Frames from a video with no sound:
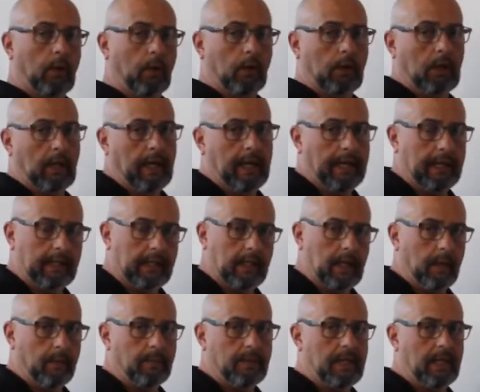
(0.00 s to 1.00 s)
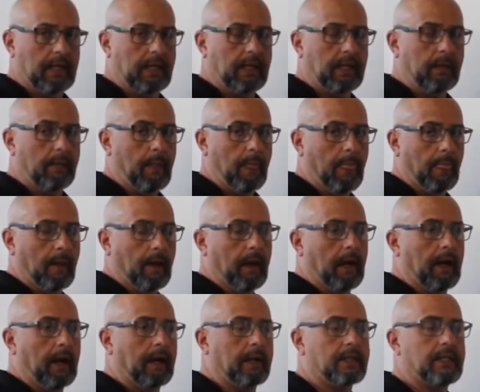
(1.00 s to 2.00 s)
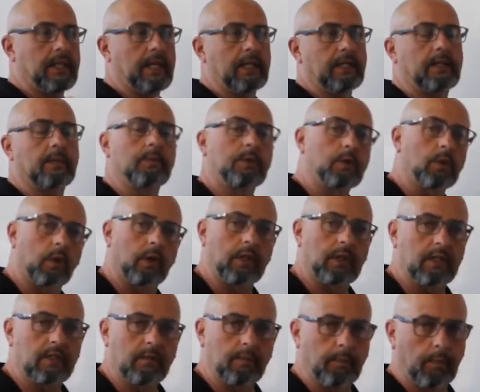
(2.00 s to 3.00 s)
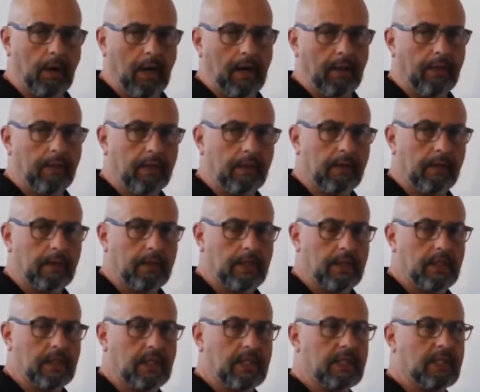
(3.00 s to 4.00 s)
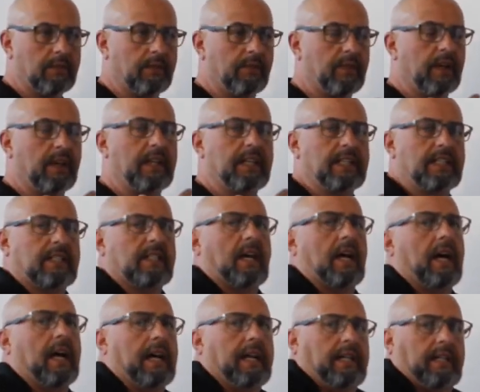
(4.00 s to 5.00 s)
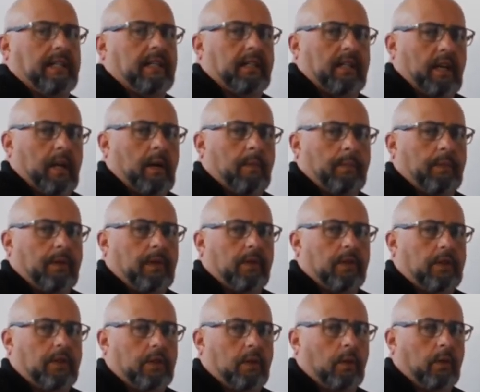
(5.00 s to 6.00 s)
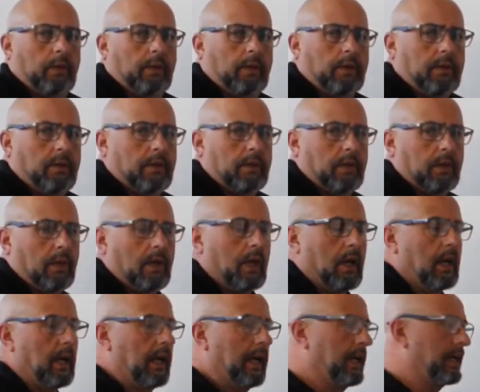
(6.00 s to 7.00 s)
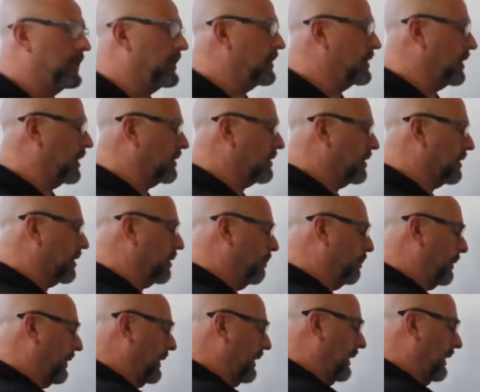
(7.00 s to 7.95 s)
client comes in. She has some shortness of breath. She's very tight up in her shoulders. And she's also complaining